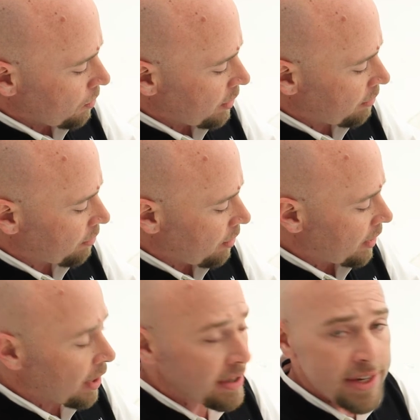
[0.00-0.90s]
do this on
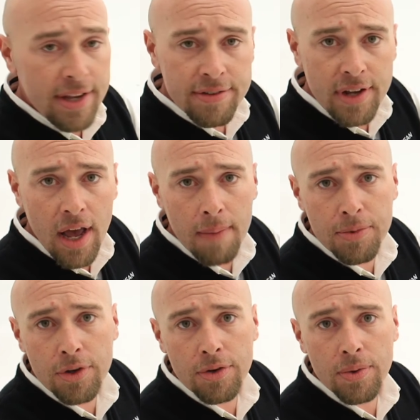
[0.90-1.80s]
a desktop,
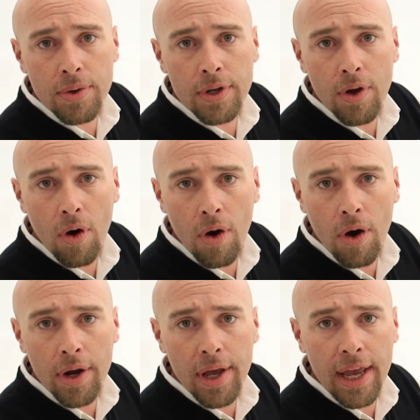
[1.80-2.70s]
you can do it
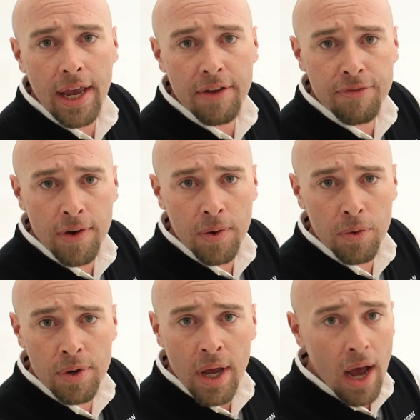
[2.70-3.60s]
on a
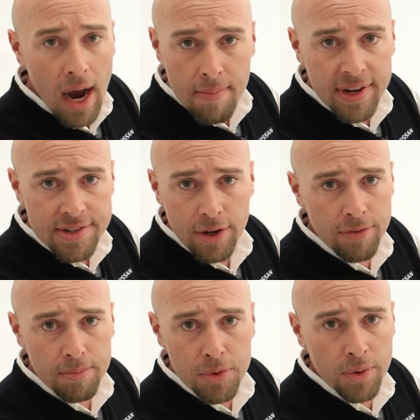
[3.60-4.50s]
phone. I
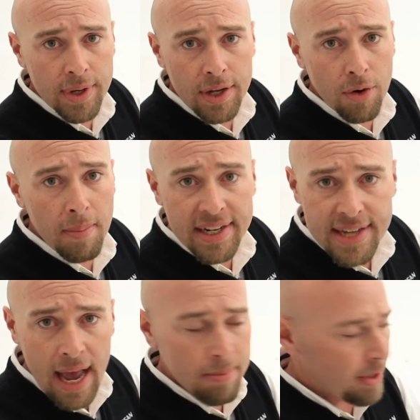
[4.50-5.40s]
myself am doing it on my
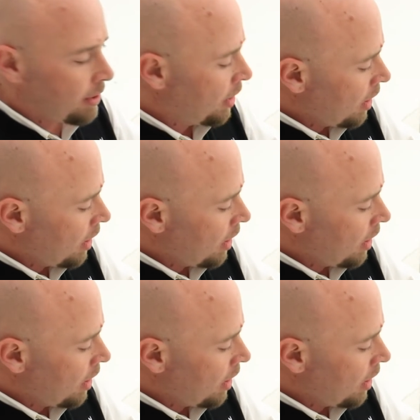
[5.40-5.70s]
tablet.